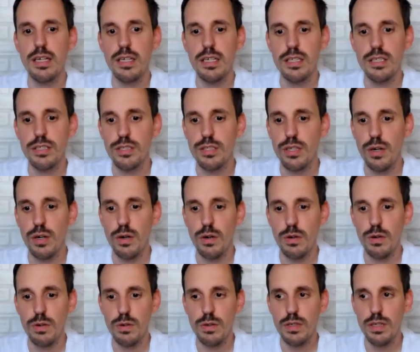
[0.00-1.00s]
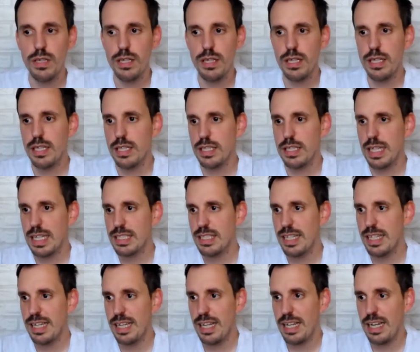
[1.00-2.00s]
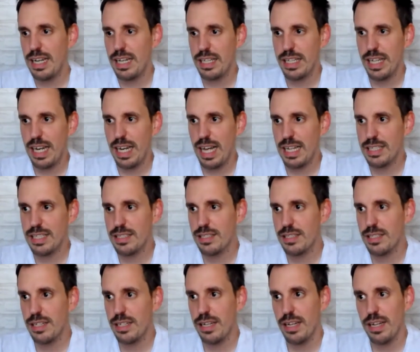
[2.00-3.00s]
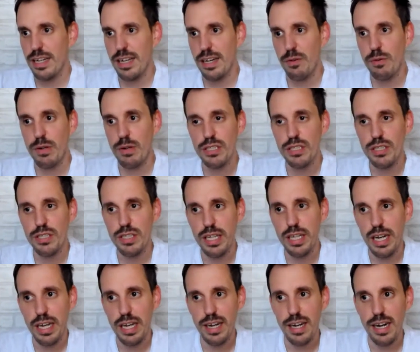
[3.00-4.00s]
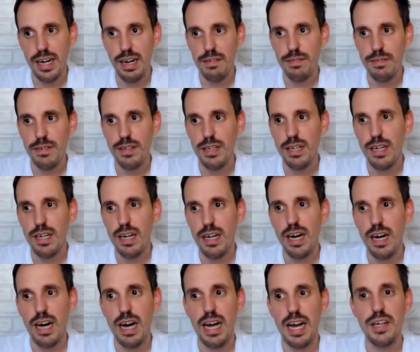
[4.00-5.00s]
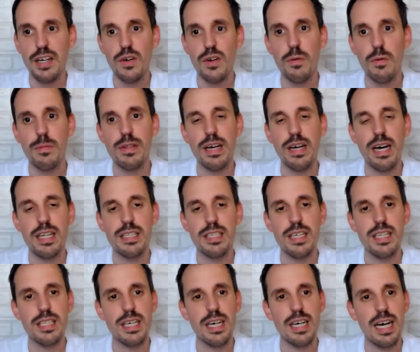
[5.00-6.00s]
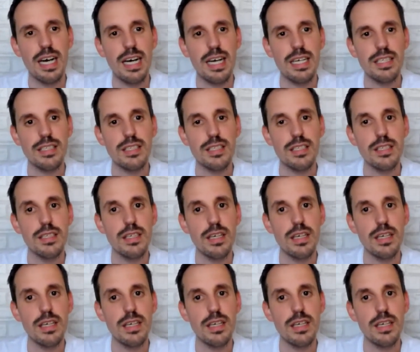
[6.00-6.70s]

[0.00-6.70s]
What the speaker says: So that's the last question that I have. I hope that it has